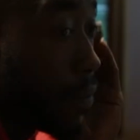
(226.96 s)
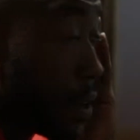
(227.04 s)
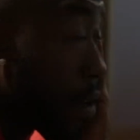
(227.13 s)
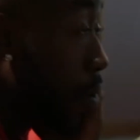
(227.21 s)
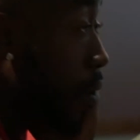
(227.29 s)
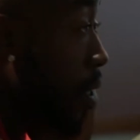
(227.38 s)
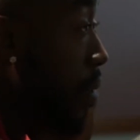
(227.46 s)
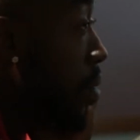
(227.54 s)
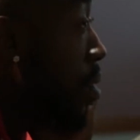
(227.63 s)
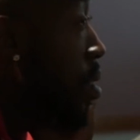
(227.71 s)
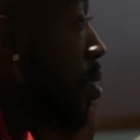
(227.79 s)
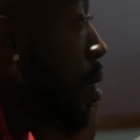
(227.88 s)
Fingerroll, he
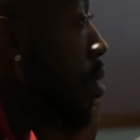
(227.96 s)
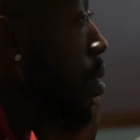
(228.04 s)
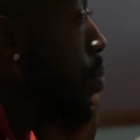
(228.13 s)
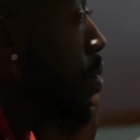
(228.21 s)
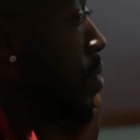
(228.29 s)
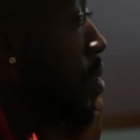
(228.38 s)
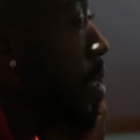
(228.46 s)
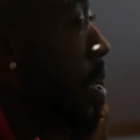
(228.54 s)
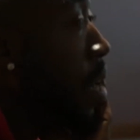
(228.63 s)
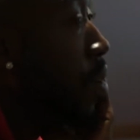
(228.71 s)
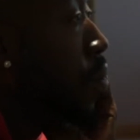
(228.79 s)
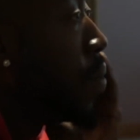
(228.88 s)
was the only person that
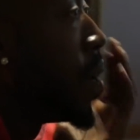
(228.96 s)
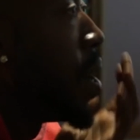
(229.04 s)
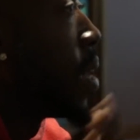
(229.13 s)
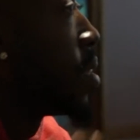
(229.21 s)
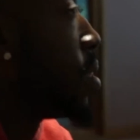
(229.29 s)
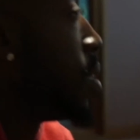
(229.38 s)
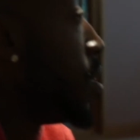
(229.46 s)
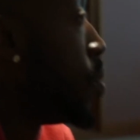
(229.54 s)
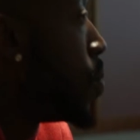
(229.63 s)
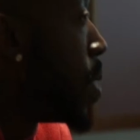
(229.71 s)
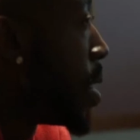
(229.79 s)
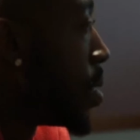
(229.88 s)
I knew that actually
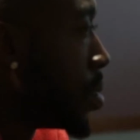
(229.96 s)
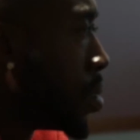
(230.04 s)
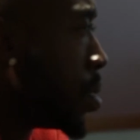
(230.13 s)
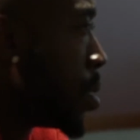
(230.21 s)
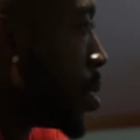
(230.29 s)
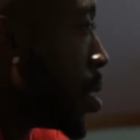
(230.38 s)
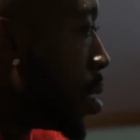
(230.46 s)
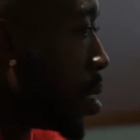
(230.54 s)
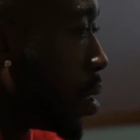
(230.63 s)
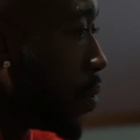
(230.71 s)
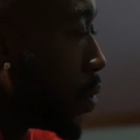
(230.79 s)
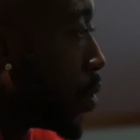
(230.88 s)
knew how to
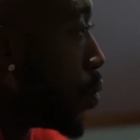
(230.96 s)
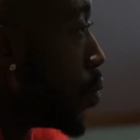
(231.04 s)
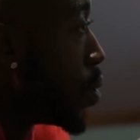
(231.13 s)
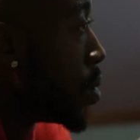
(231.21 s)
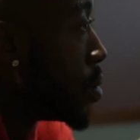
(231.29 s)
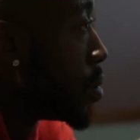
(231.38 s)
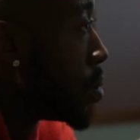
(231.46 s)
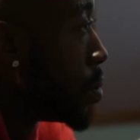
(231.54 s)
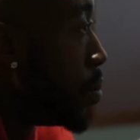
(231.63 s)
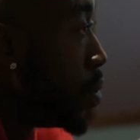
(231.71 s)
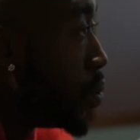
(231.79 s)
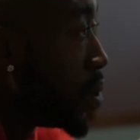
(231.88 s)
record
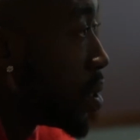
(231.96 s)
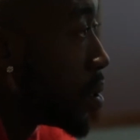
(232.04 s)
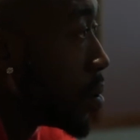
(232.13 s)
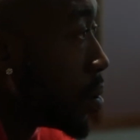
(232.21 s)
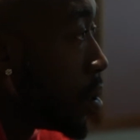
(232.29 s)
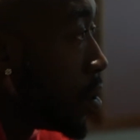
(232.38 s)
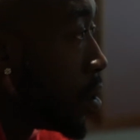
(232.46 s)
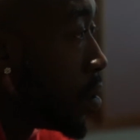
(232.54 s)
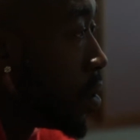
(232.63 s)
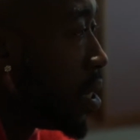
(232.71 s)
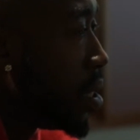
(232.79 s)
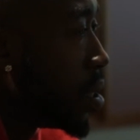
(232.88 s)
music.
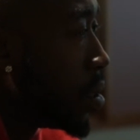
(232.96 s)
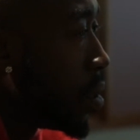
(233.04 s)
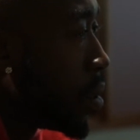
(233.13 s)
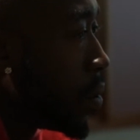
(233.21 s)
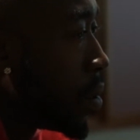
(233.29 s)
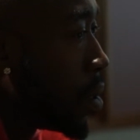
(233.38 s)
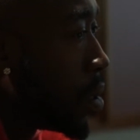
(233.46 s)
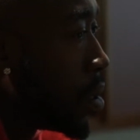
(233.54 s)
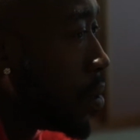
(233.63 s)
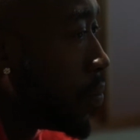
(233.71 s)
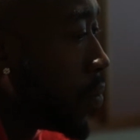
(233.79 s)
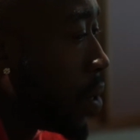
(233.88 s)

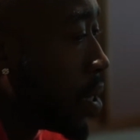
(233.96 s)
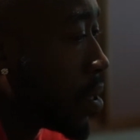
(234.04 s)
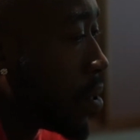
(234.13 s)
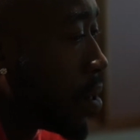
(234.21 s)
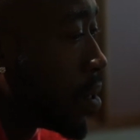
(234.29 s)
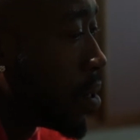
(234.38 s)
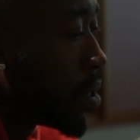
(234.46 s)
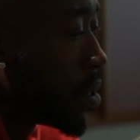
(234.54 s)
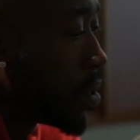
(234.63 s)
When I started,